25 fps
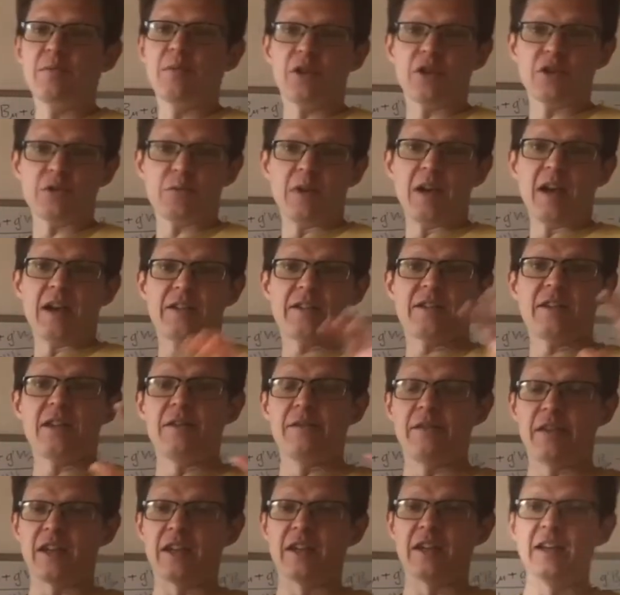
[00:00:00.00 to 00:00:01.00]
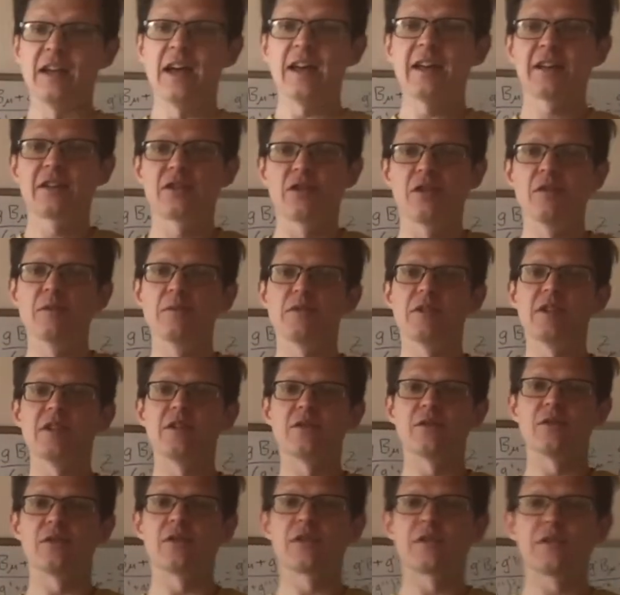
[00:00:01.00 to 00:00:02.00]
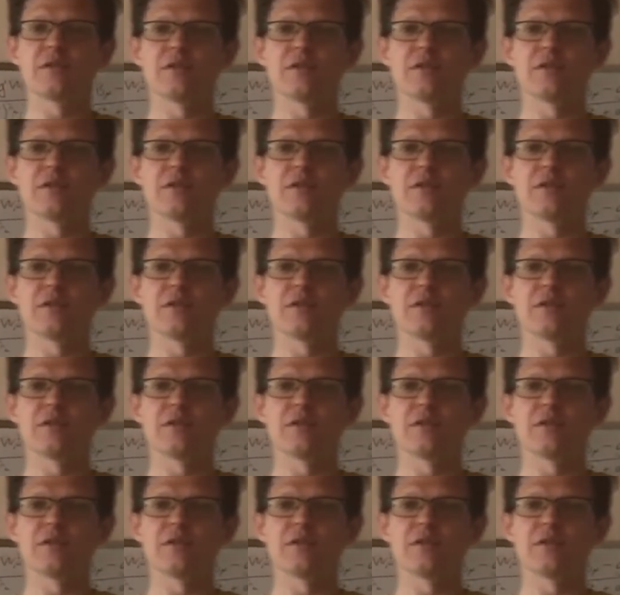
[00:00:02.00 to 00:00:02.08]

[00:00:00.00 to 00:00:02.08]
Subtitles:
because we still have the kinetic terms, these are